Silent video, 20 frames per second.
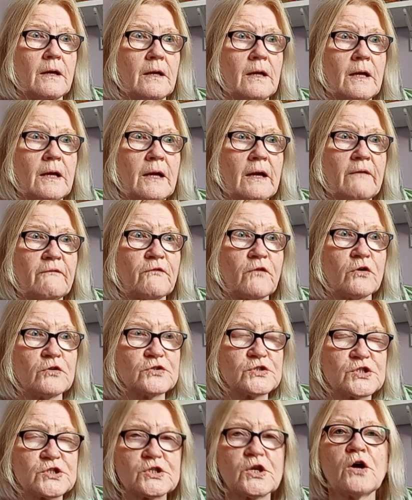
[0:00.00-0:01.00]
I have
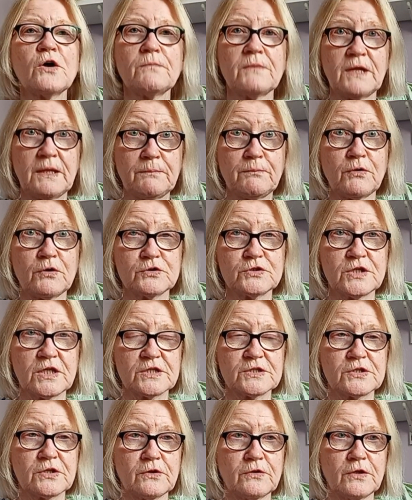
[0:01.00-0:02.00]
got so many
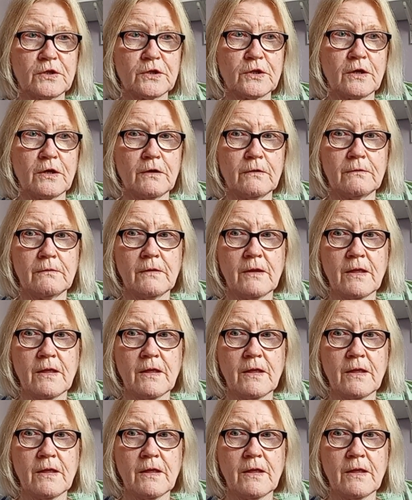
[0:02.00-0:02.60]
projects on the go.